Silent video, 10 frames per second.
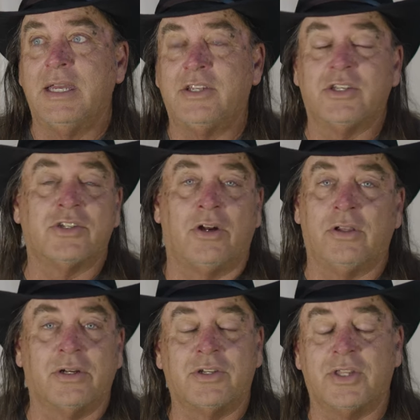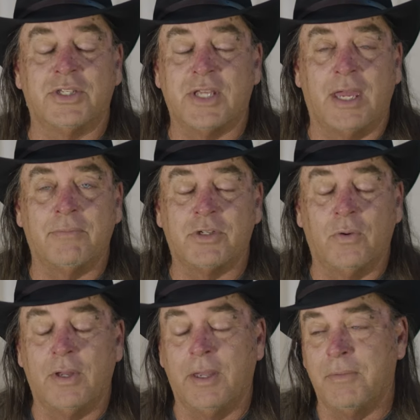it just all looked the same
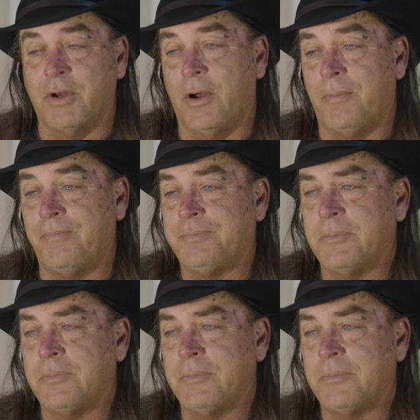to him and all.